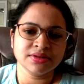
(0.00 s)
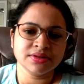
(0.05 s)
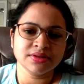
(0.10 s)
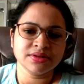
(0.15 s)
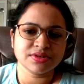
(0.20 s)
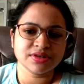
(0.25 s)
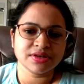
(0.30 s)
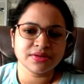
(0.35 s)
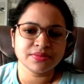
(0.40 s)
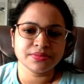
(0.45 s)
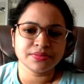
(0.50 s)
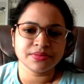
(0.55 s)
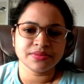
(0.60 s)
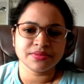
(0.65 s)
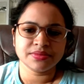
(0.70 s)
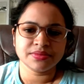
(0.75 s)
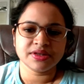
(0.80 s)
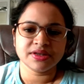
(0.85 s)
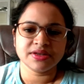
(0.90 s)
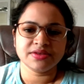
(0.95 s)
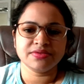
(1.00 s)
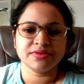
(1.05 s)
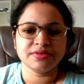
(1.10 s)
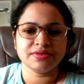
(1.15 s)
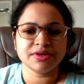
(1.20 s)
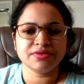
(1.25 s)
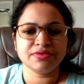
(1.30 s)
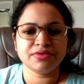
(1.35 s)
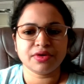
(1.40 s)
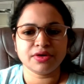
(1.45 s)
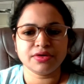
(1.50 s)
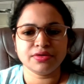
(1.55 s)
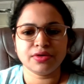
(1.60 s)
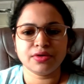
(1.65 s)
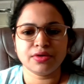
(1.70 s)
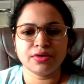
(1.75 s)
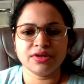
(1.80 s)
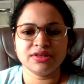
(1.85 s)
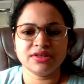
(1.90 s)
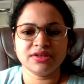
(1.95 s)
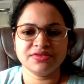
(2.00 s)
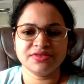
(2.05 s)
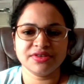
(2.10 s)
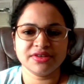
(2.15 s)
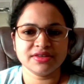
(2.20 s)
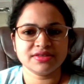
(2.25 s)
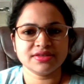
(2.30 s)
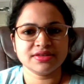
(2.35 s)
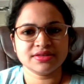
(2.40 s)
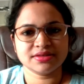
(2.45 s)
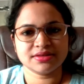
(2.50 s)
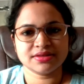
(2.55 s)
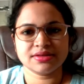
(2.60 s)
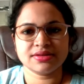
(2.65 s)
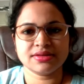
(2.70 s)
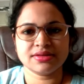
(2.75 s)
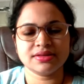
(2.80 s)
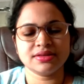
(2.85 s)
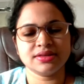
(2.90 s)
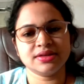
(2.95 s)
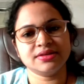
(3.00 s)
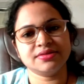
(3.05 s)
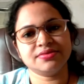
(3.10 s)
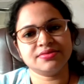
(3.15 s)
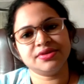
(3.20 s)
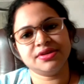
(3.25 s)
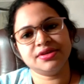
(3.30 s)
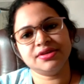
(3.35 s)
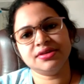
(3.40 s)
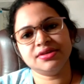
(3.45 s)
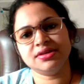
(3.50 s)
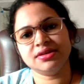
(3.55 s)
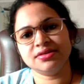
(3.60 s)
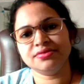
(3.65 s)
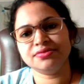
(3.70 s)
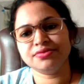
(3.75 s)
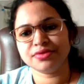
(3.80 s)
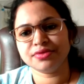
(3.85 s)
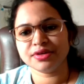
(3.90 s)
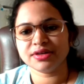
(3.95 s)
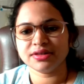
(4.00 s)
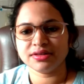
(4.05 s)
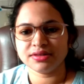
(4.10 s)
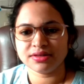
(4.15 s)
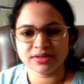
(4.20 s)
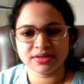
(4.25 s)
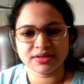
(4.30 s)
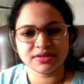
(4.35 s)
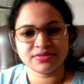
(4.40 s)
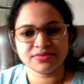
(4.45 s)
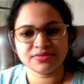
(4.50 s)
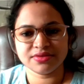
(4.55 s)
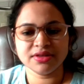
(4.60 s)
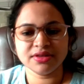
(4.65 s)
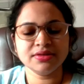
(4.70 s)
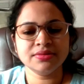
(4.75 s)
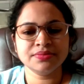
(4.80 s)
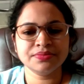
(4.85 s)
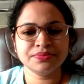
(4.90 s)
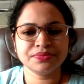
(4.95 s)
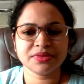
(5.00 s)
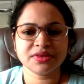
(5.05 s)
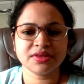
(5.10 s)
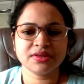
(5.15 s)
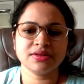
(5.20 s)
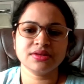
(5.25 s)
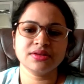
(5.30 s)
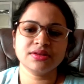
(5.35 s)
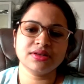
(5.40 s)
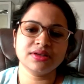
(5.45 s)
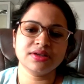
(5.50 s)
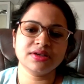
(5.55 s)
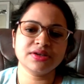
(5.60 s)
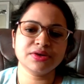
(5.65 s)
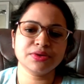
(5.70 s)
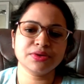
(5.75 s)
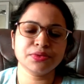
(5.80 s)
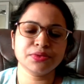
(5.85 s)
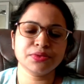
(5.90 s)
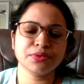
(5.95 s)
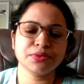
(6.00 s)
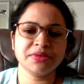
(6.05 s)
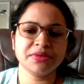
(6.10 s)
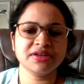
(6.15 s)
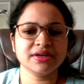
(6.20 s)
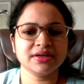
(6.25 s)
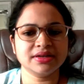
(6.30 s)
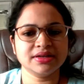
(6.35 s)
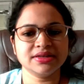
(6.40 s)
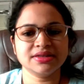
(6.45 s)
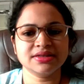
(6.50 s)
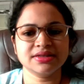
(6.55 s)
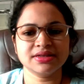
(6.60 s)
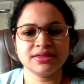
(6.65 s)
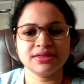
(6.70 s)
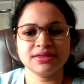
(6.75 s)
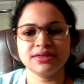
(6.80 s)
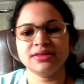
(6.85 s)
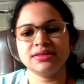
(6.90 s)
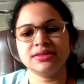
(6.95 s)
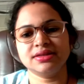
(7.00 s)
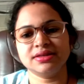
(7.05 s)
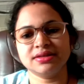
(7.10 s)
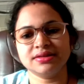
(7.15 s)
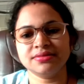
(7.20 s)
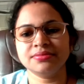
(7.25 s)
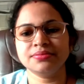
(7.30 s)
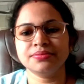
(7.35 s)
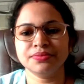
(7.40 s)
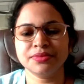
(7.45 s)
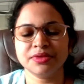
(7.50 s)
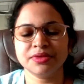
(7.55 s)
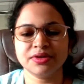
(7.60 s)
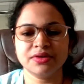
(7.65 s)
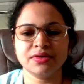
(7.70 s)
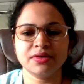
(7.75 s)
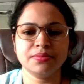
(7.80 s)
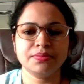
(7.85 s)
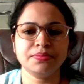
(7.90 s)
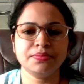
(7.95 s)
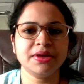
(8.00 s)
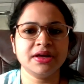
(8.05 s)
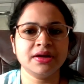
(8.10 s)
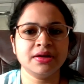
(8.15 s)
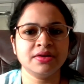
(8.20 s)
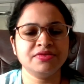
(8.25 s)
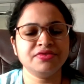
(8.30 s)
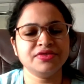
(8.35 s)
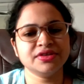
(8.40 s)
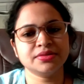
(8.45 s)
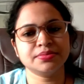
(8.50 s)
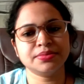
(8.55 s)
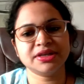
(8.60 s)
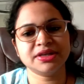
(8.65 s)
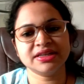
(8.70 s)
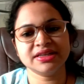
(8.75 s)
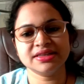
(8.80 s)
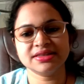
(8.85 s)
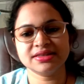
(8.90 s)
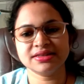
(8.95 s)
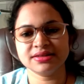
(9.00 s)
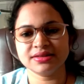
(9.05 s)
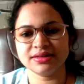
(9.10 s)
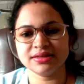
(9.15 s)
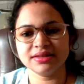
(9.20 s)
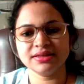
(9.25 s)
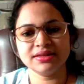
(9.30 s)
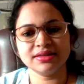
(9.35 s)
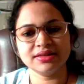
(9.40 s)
So like we will follow all the phases like we did for other as well, like requirement collection and then feasibility study.